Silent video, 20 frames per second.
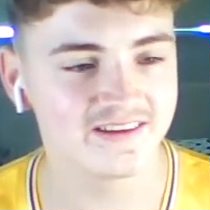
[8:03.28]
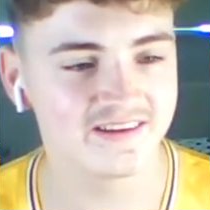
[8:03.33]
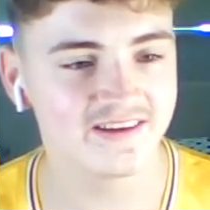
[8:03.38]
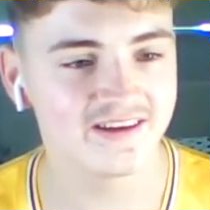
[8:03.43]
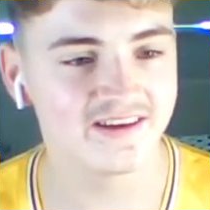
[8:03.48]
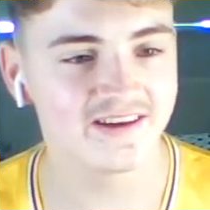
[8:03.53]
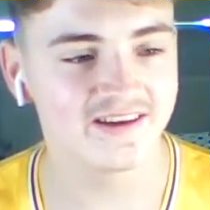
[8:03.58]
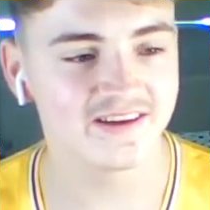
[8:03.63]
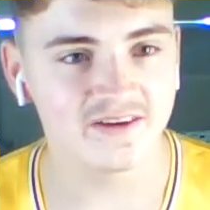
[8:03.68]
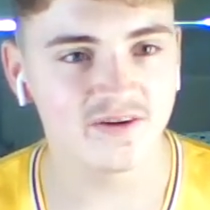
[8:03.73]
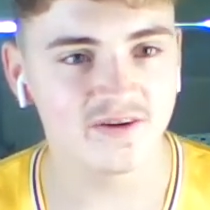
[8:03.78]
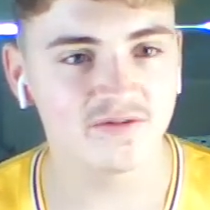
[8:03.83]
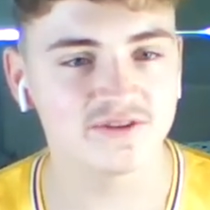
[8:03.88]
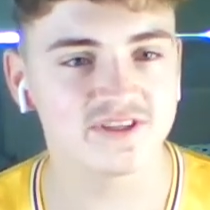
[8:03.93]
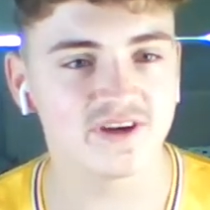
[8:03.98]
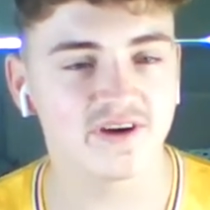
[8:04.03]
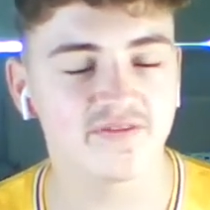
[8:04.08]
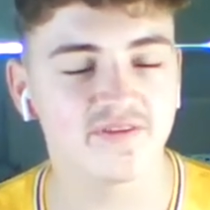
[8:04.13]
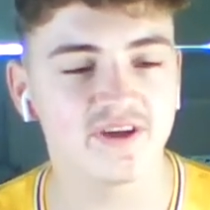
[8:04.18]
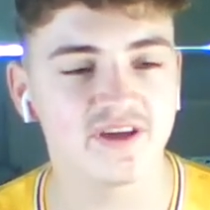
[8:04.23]
Yeah,
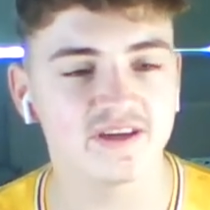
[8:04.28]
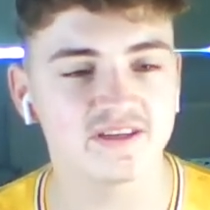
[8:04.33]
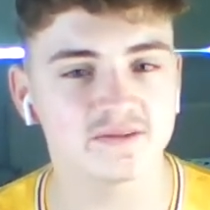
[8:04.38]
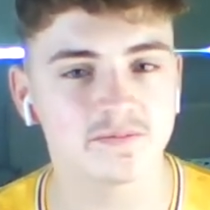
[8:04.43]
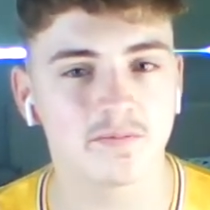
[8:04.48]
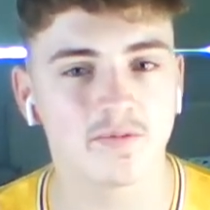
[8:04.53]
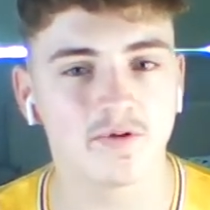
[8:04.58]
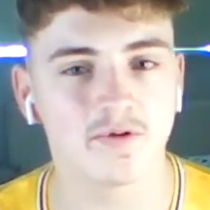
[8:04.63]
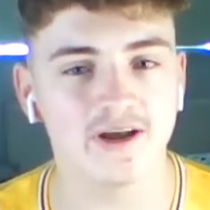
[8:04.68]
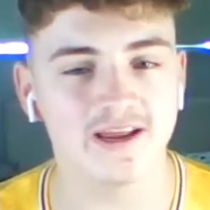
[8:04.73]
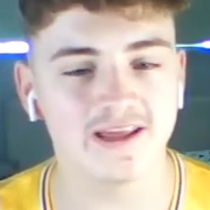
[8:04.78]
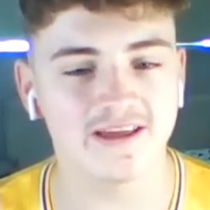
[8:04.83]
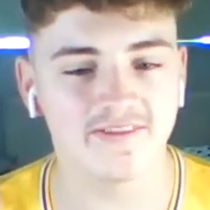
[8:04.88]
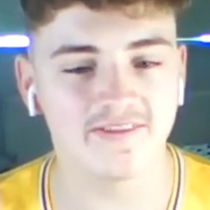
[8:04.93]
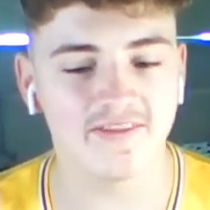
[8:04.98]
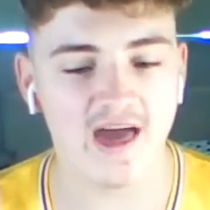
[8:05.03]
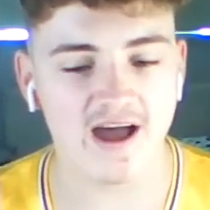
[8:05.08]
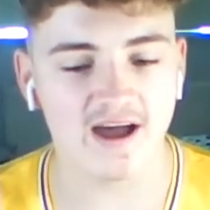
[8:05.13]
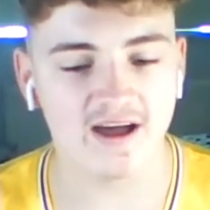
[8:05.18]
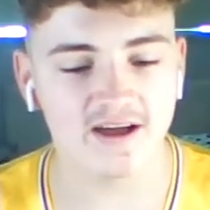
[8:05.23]
obviously I think it's brilliant
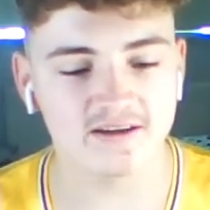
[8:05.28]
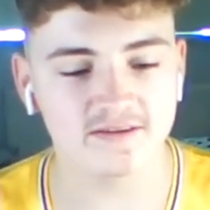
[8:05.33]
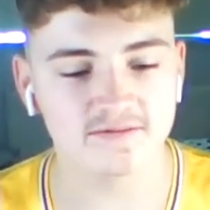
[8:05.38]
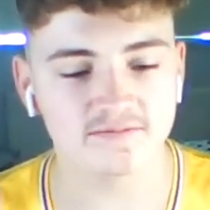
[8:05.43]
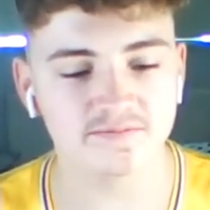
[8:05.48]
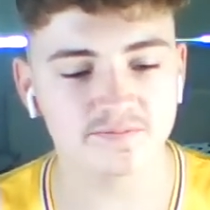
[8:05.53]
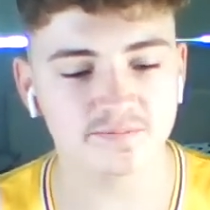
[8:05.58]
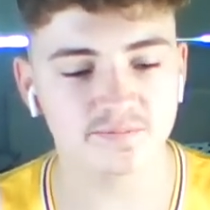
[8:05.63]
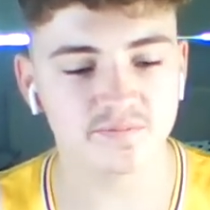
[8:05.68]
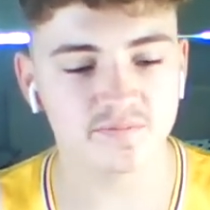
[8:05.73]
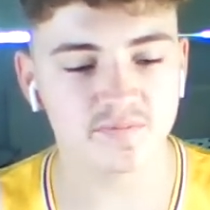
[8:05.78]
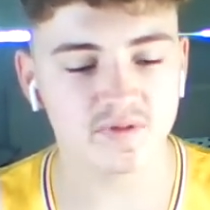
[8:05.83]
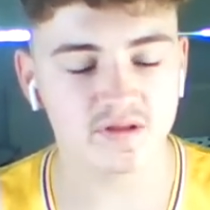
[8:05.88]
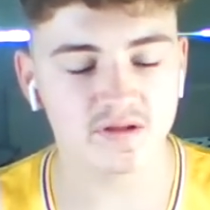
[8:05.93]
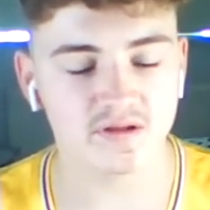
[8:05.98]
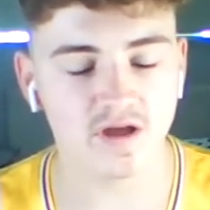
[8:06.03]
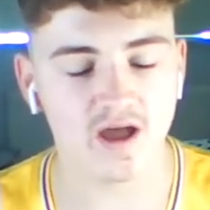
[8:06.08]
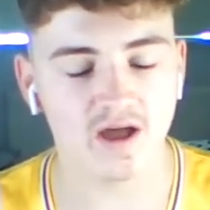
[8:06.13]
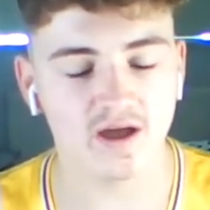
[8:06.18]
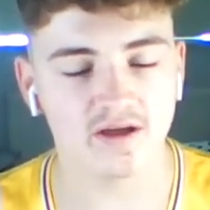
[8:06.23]

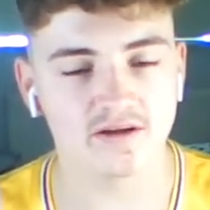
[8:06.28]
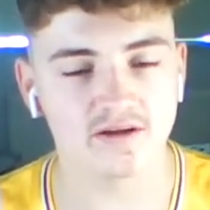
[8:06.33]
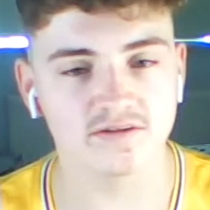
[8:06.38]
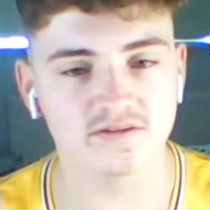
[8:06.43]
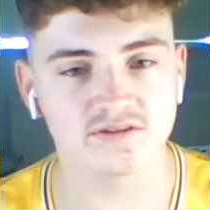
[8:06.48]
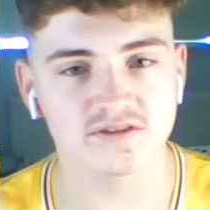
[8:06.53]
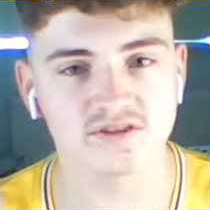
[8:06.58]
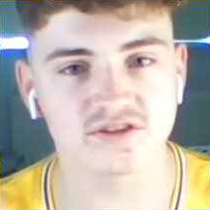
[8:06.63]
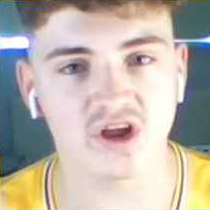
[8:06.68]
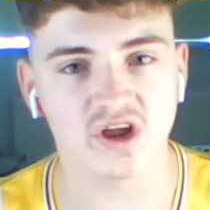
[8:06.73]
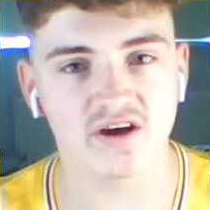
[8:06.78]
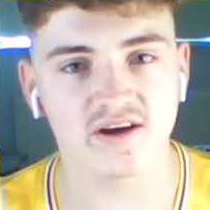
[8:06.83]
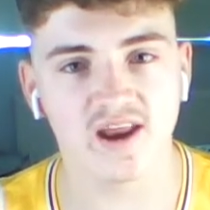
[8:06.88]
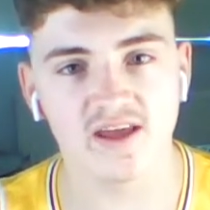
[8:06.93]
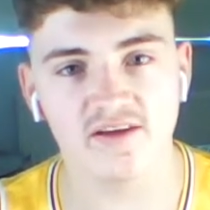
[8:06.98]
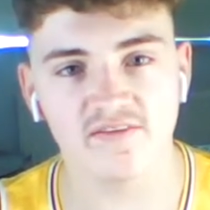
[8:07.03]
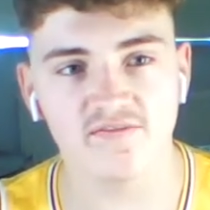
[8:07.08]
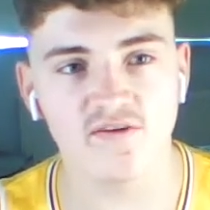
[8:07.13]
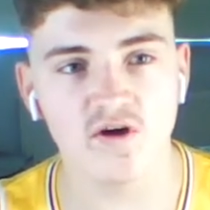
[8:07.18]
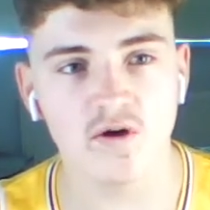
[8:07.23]
that
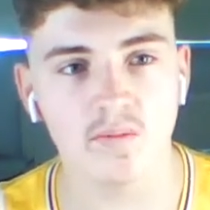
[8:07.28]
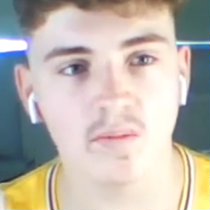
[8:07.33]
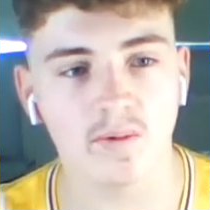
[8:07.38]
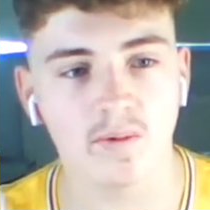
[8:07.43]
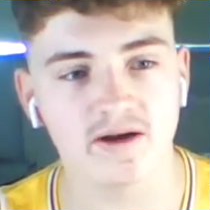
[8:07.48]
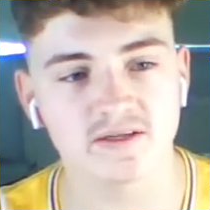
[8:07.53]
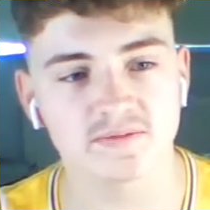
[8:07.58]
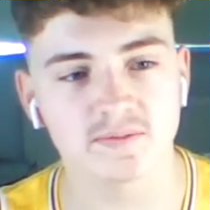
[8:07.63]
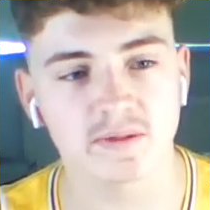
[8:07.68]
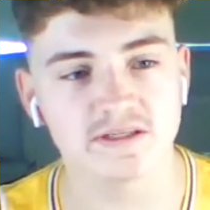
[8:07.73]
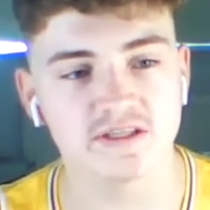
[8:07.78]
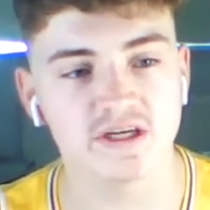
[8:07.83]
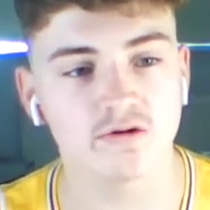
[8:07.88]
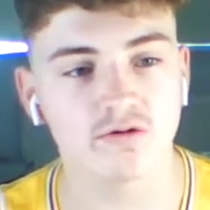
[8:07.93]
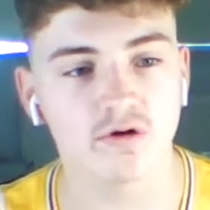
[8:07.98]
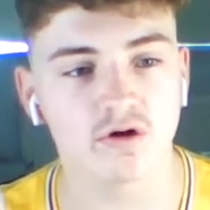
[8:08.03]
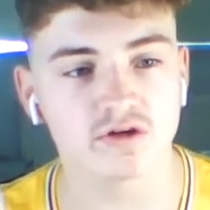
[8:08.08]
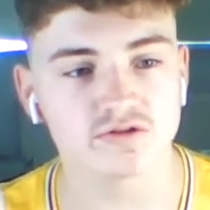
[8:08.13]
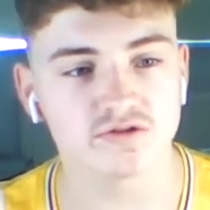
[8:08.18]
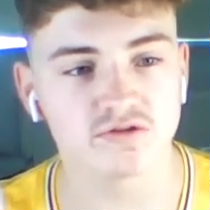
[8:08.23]
Sunday football, and especially
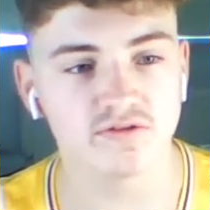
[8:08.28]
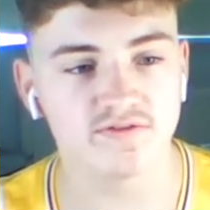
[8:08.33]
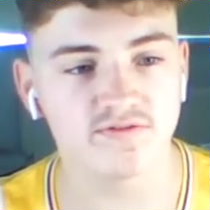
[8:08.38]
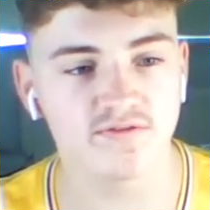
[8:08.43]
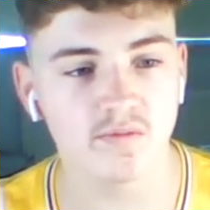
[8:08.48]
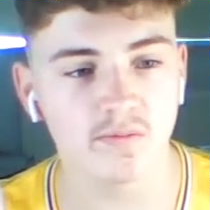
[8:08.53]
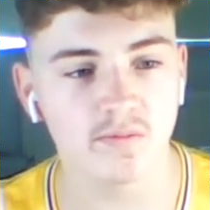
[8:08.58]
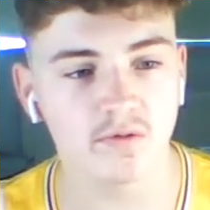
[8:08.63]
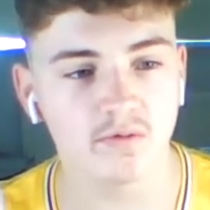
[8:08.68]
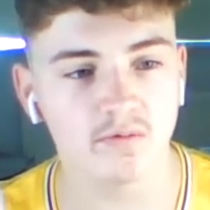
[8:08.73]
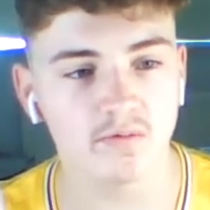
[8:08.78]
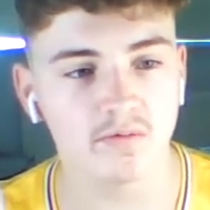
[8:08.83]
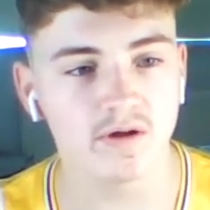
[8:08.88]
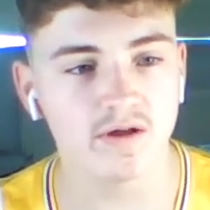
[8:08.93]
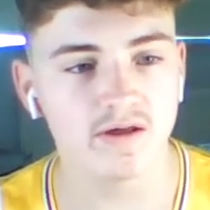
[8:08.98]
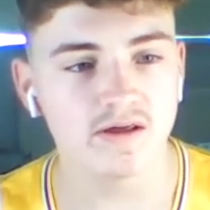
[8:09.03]
grassroots football,